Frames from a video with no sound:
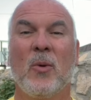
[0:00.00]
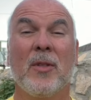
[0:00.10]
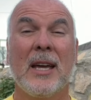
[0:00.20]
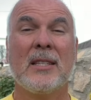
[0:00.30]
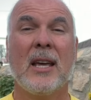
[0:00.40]
Well,
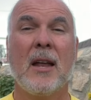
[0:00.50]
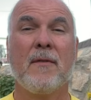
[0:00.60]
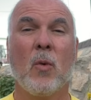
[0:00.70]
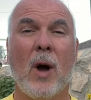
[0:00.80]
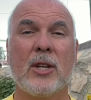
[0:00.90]
thanks again
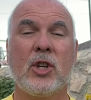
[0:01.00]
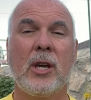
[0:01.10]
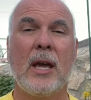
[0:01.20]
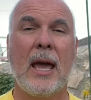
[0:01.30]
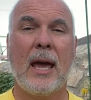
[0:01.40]
for
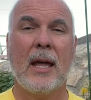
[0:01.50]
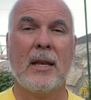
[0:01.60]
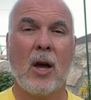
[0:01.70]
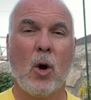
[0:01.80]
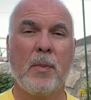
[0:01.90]
watching, and
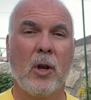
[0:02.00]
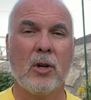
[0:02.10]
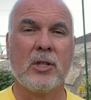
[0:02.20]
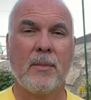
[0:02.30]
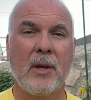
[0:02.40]
I hope you
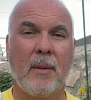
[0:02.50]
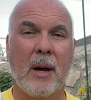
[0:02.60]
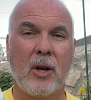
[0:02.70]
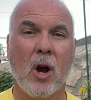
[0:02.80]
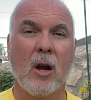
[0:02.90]
learned something
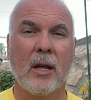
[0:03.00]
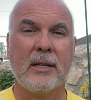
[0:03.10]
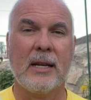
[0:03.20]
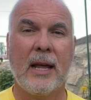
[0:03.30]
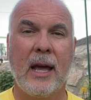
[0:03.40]
about garlic
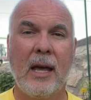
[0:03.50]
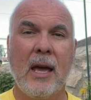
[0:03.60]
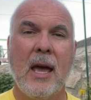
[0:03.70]
today.